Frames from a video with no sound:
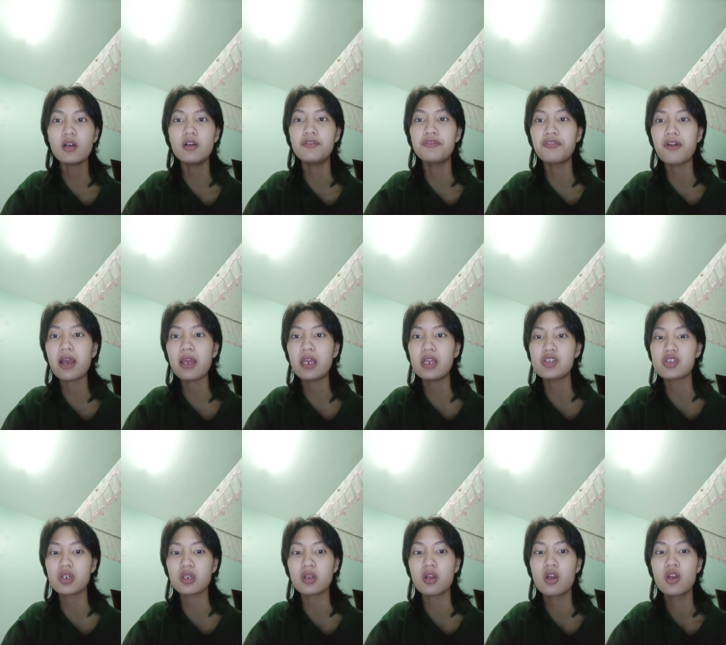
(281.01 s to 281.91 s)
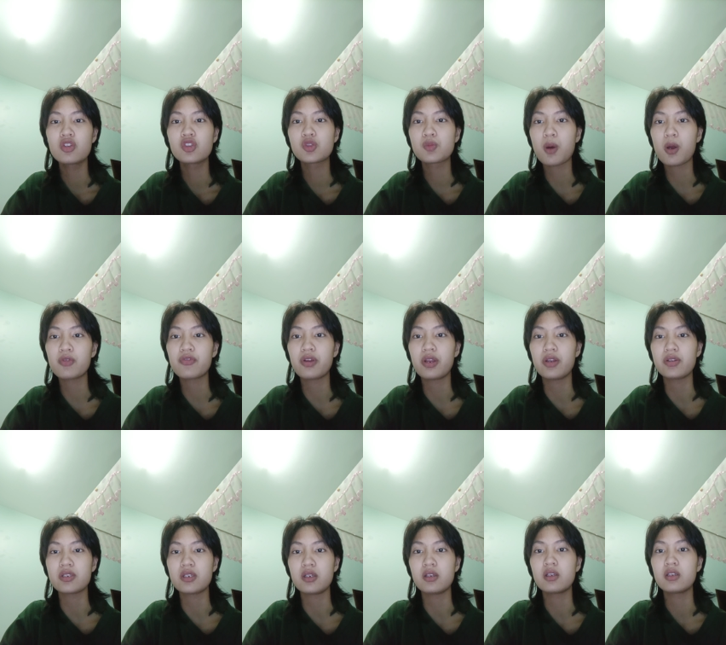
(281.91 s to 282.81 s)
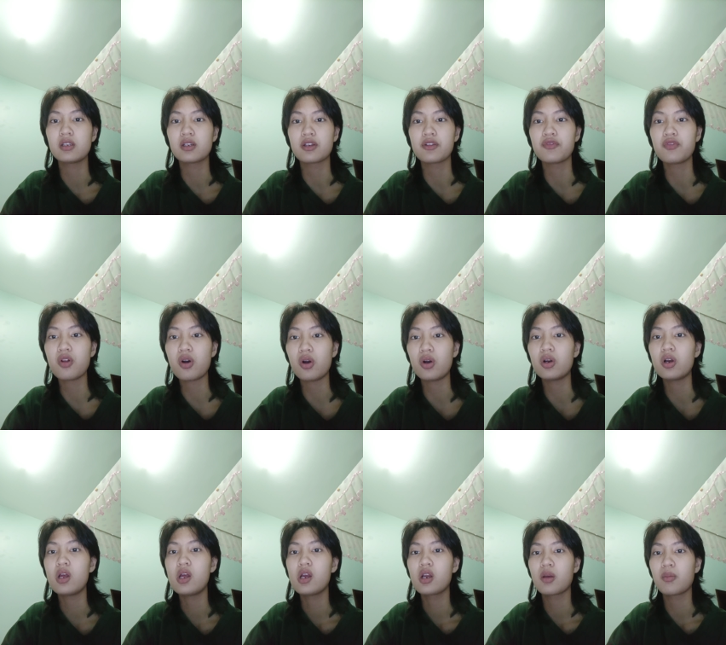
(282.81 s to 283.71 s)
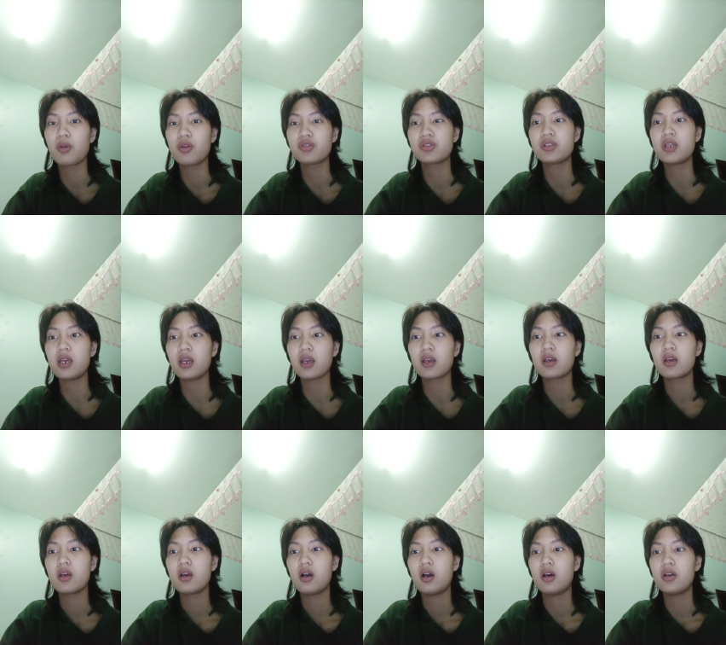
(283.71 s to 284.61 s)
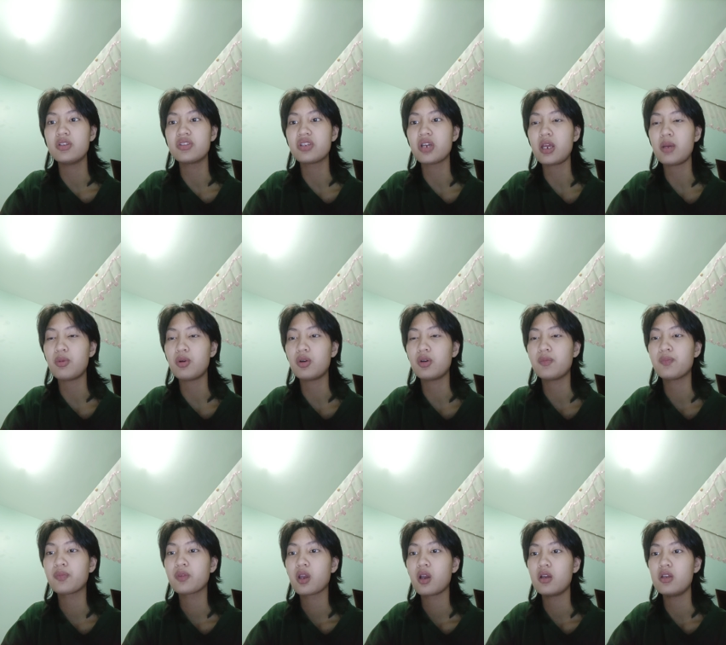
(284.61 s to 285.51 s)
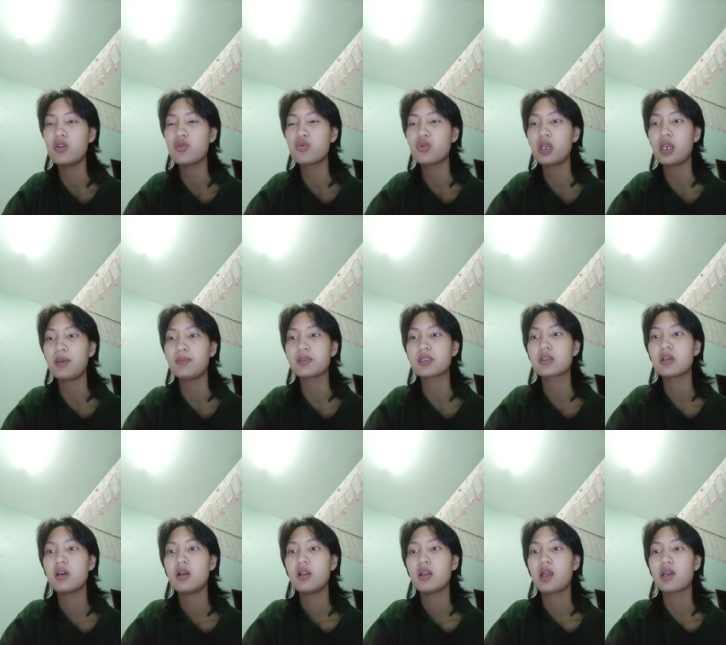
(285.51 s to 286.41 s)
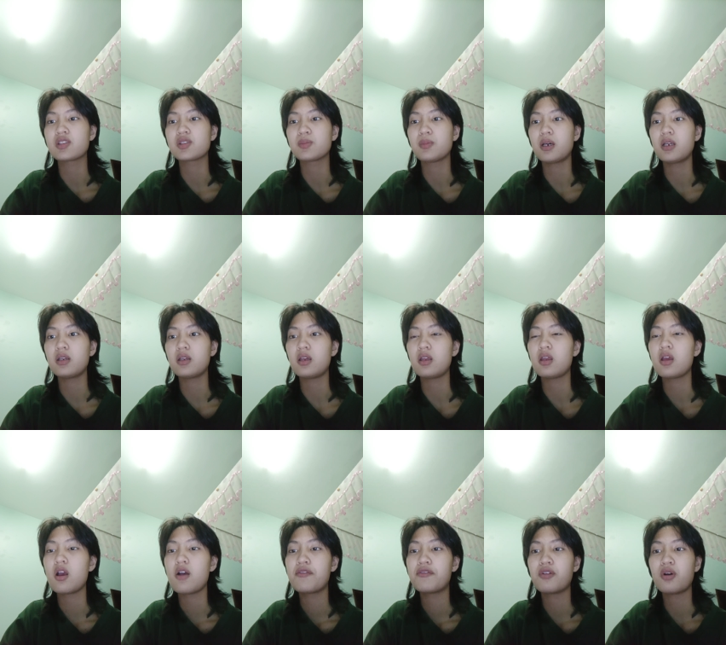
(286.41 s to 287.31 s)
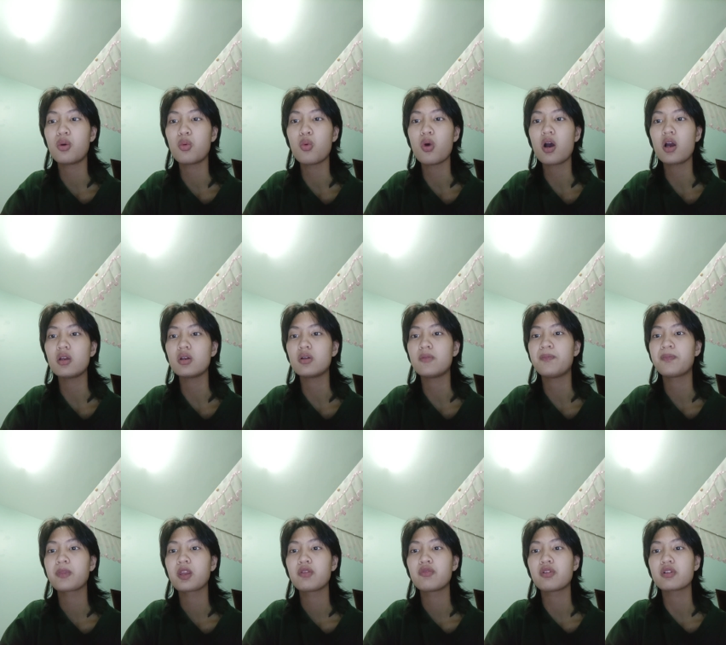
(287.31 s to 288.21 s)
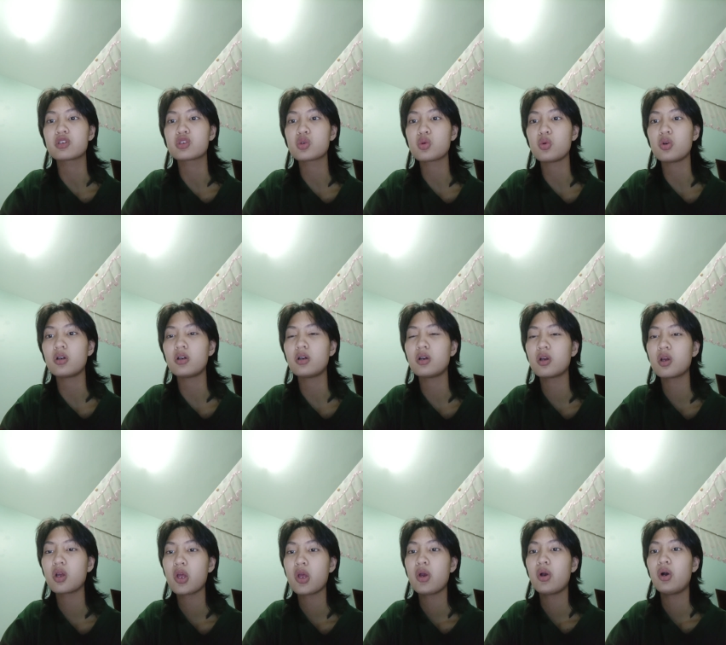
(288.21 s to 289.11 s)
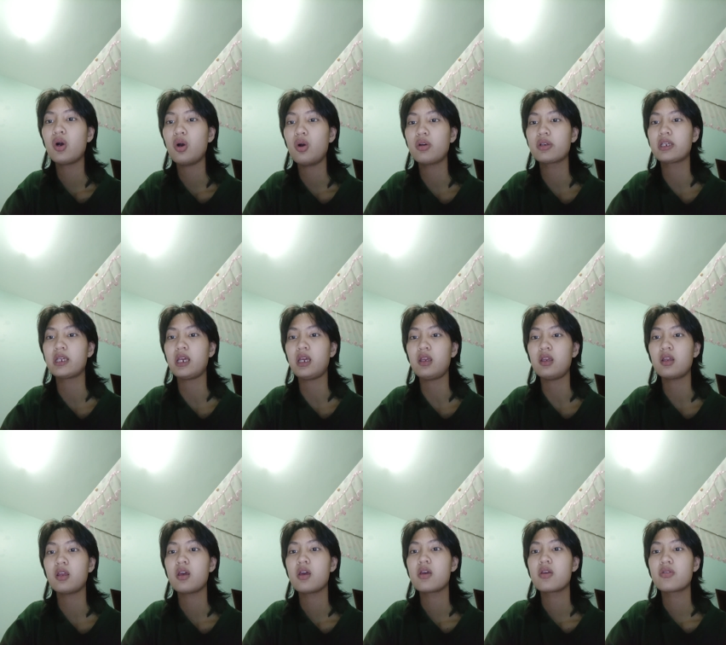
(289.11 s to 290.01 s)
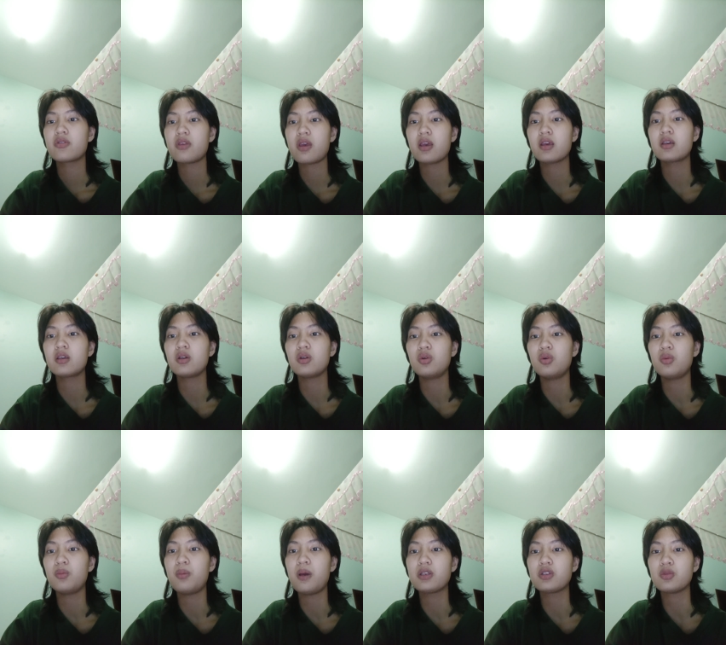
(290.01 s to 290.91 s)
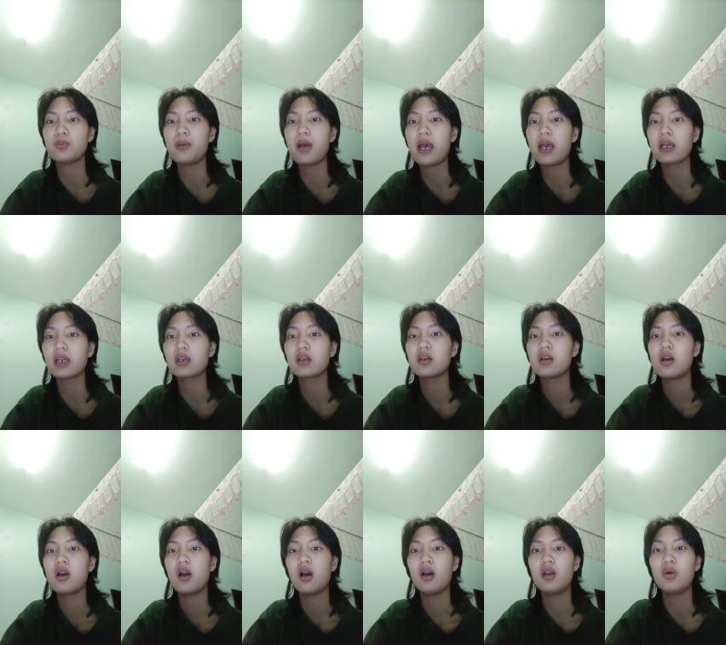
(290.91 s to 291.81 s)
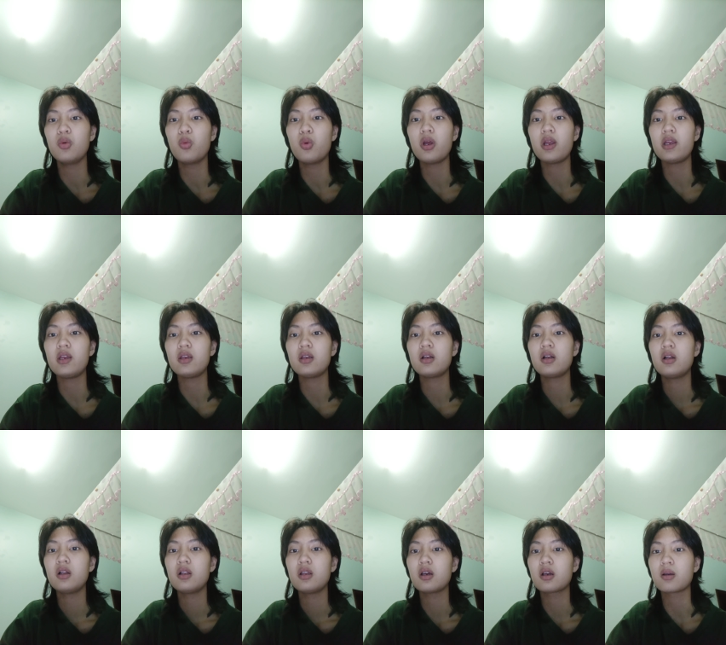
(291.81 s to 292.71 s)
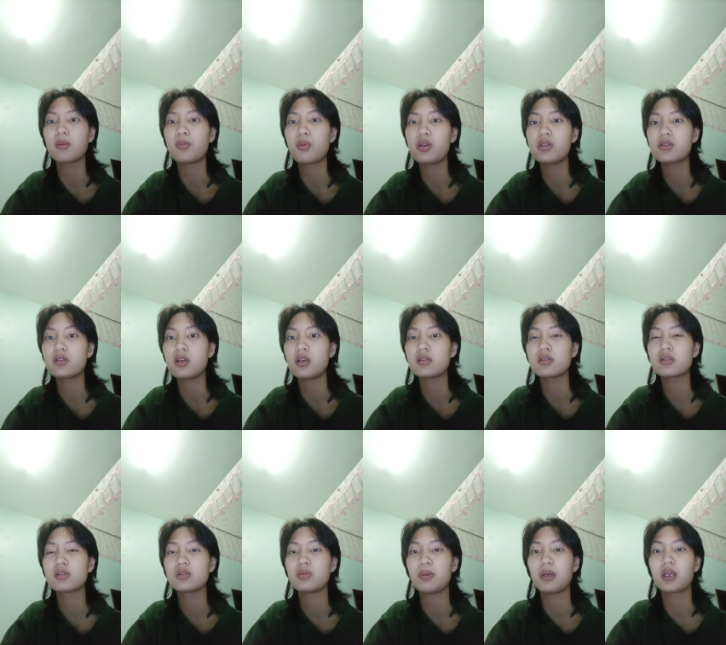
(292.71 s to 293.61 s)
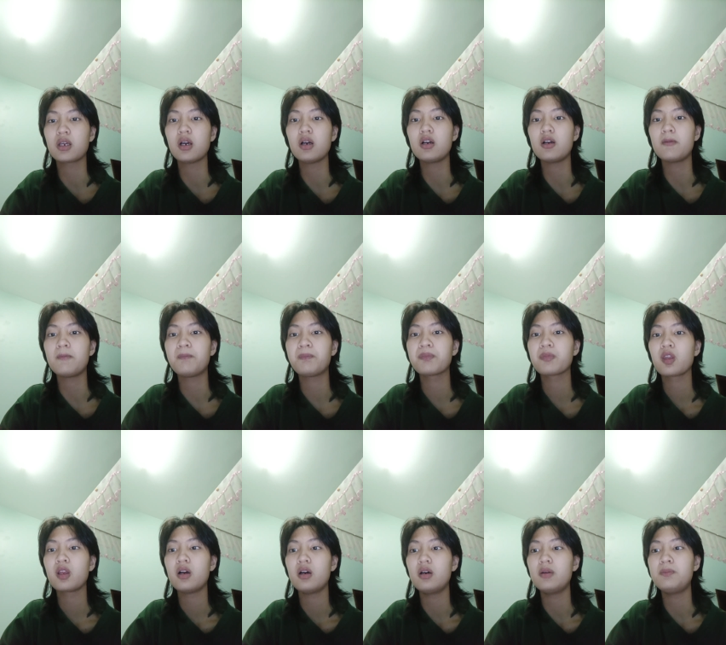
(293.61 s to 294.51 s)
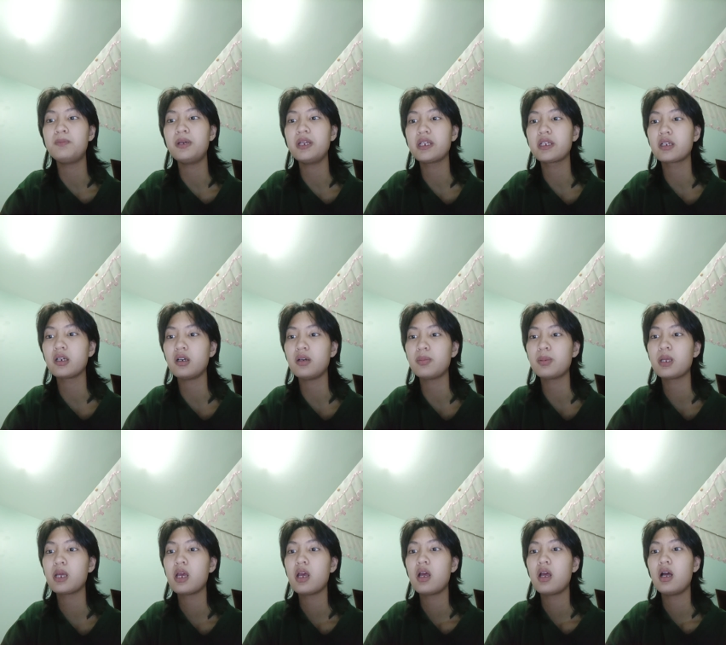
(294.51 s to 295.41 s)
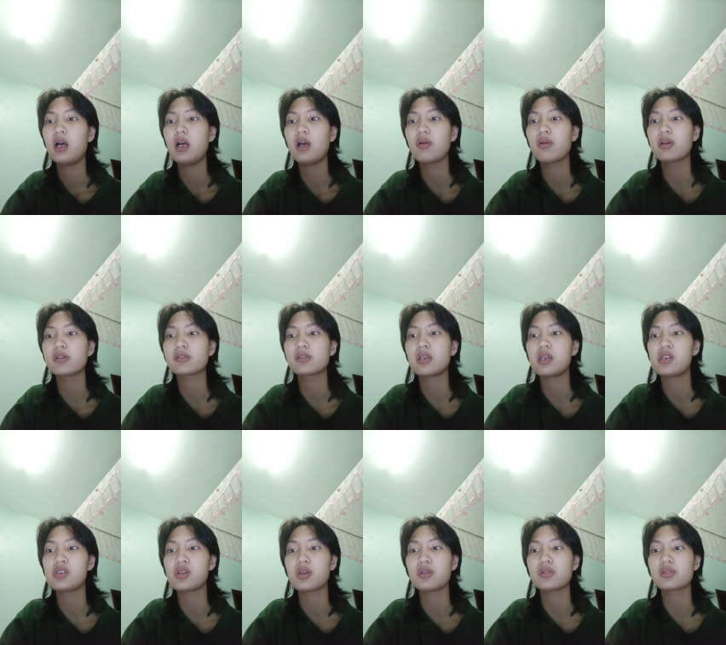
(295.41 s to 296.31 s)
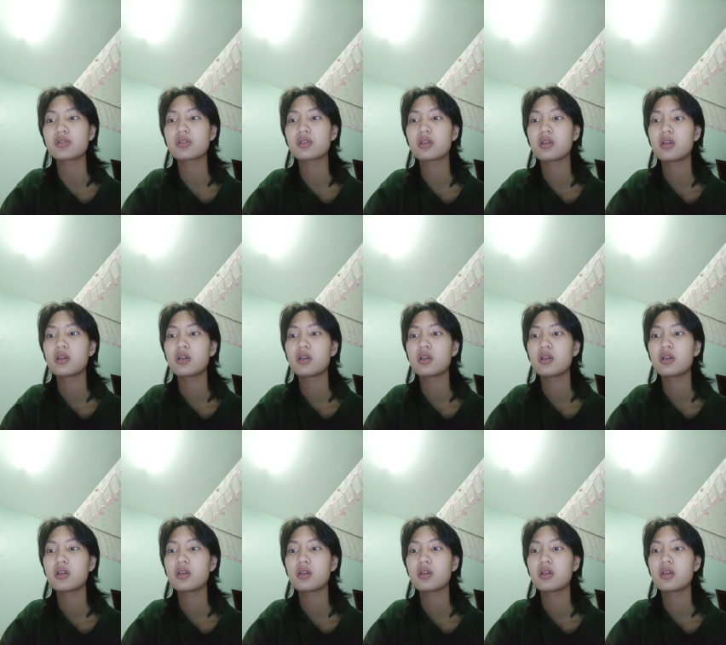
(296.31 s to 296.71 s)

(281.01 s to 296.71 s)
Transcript: A fire engine, smart fantasy that can fly, can be a stick, on the table, in your dreams, last Monday, for a while, for sure. Okay, thank you, back to back, on the way, like a princess to pick up, a pickup, Elga's teachers,